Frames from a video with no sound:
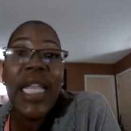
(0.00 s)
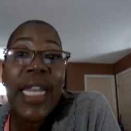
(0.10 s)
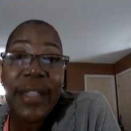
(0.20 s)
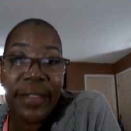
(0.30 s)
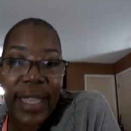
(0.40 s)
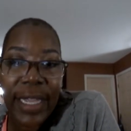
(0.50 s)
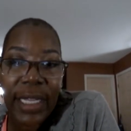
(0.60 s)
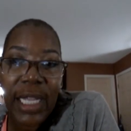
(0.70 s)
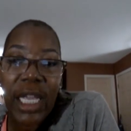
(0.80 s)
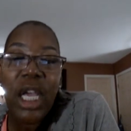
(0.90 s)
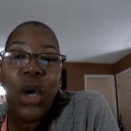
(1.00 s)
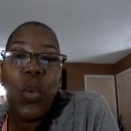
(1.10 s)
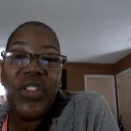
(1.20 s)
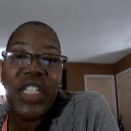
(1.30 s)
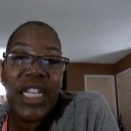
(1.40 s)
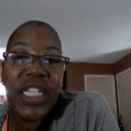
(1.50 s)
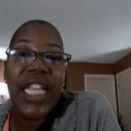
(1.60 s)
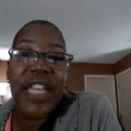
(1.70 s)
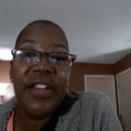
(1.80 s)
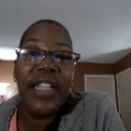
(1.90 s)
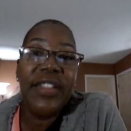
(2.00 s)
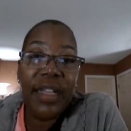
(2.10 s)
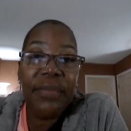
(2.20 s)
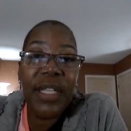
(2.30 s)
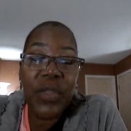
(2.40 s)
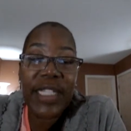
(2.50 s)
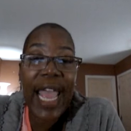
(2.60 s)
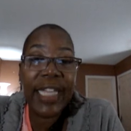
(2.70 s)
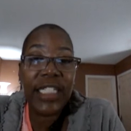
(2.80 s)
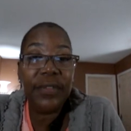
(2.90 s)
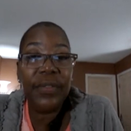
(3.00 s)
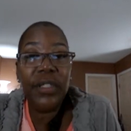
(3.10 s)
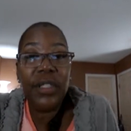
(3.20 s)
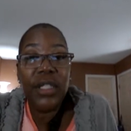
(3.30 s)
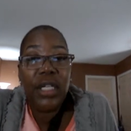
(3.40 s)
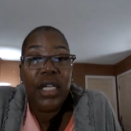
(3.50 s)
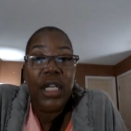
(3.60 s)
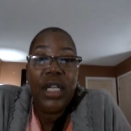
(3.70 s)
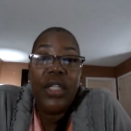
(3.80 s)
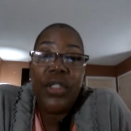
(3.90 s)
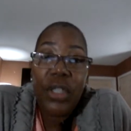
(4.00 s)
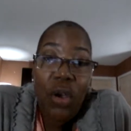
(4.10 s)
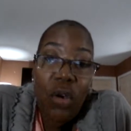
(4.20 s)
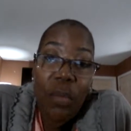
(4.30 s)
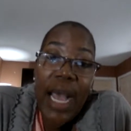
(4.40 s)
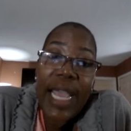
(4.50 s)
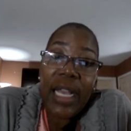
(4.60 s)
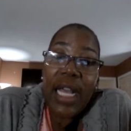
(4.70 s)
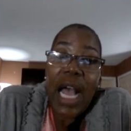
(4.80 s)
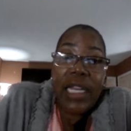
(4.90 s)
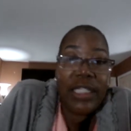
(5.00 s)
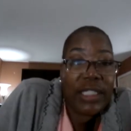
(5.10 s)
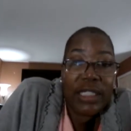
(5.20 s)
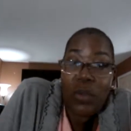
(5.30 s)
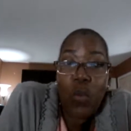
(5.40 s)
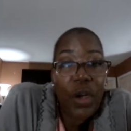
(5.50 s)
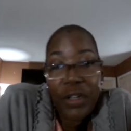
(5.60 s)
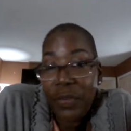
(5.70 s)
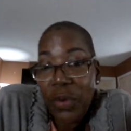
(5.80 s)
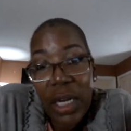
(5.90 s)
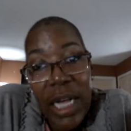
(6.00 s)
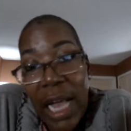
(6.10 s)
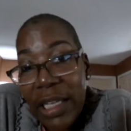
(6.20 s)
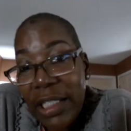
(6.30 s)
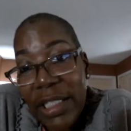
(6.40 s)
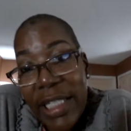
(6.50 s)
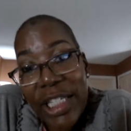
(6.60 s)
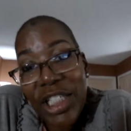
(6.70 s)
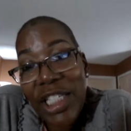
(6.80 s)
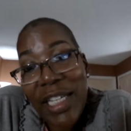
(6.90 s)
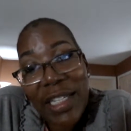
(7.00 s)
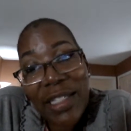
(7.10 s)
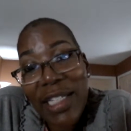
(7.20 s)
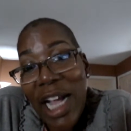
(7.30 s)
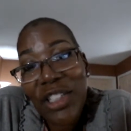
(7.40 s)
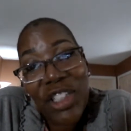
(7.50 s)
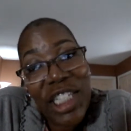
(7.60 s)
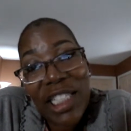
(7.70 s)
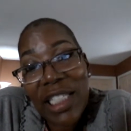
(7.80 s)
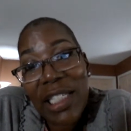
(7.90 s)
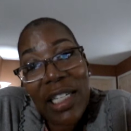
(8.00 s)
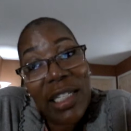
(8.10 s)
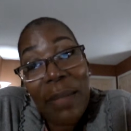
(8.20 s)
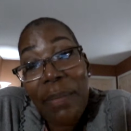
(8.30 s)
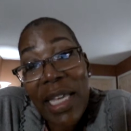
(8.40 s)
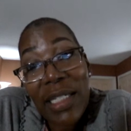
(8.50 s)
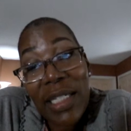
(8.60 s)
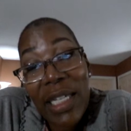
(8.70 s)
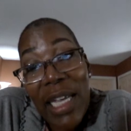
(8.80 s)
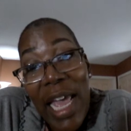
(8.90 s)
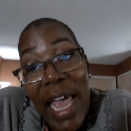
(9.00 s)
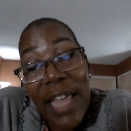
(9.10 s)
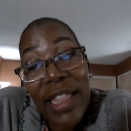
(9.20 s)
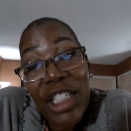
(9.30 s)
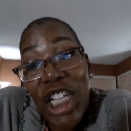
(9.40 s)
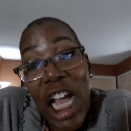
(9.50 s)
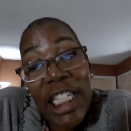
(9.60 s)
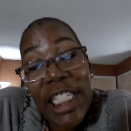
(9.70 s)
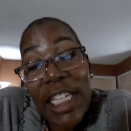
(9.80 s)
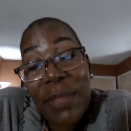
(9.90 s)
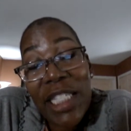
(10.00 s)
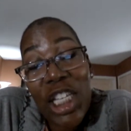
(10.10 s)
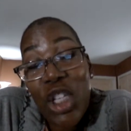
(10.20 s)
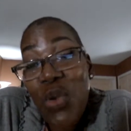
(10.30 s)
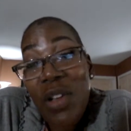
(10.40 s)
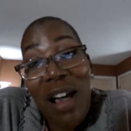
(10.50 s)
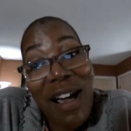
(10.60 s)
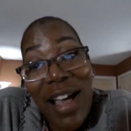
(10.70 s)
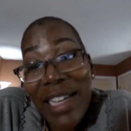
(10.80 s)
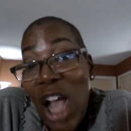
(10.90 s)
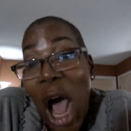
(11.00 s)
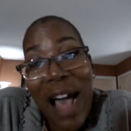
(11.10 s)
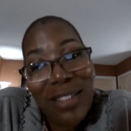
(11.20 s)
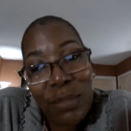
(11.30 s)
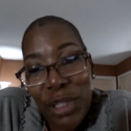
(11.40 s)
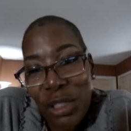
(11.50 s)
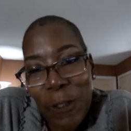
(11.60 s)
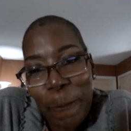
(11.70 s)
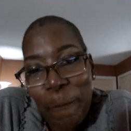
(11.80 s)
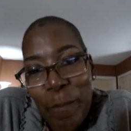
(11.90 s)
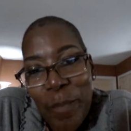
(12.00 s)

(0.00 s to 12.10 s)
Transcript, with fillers: anything was an indicator that something was active. So, my oncologist, the wonderful oncologist that she is, Dr. Jessica Clement, at the John Dempsey UConn Hospital,